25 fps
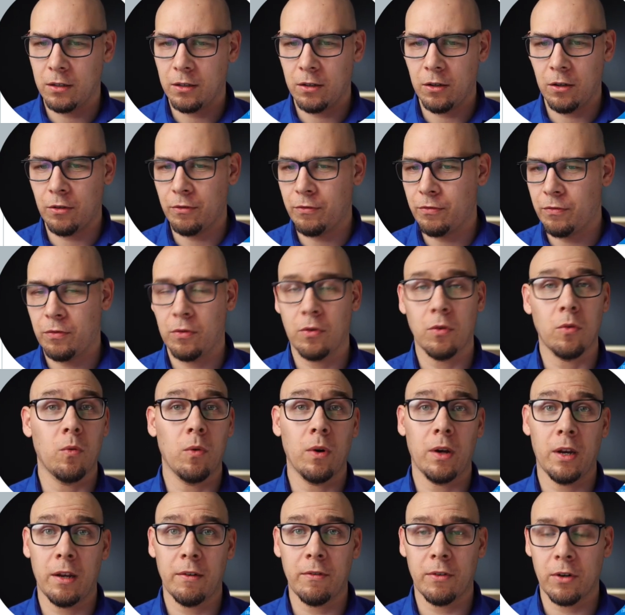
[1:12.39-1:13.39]
of
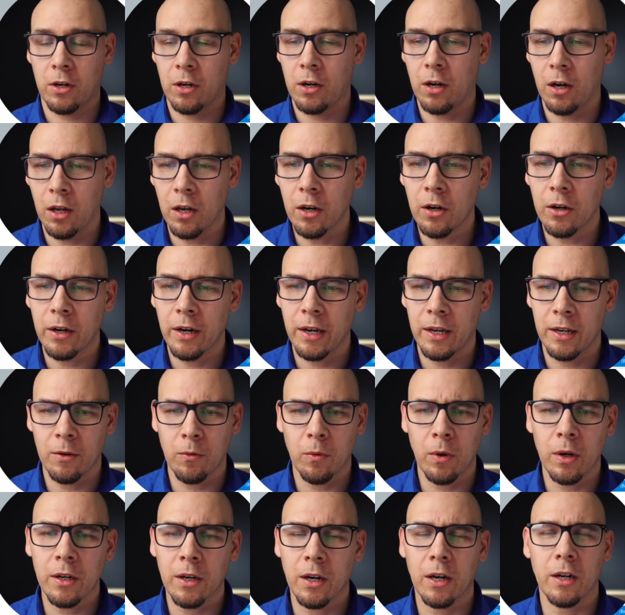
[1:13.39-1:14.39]
whatever color and
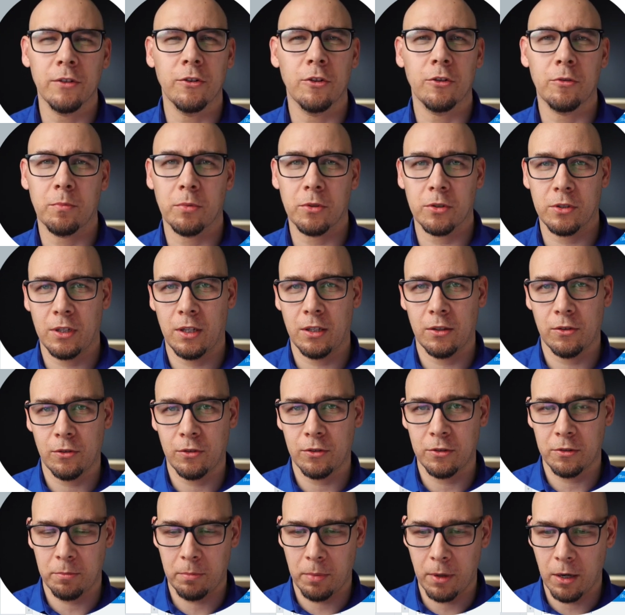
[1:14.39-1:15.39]
100%
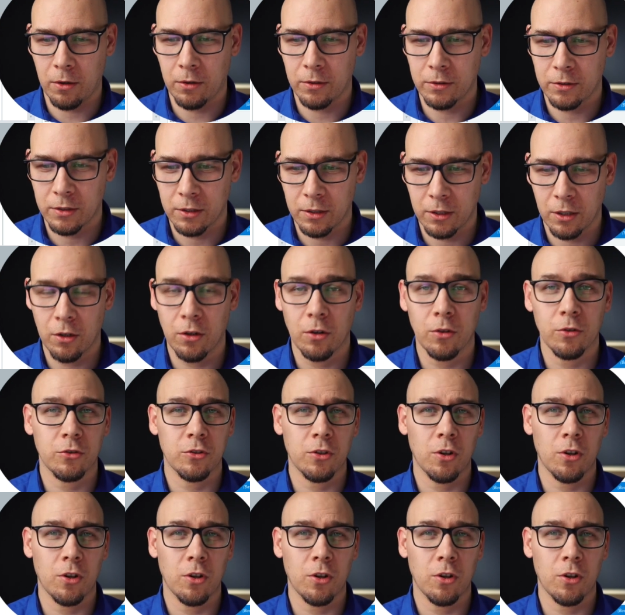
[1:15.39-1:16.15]
transparency, you know?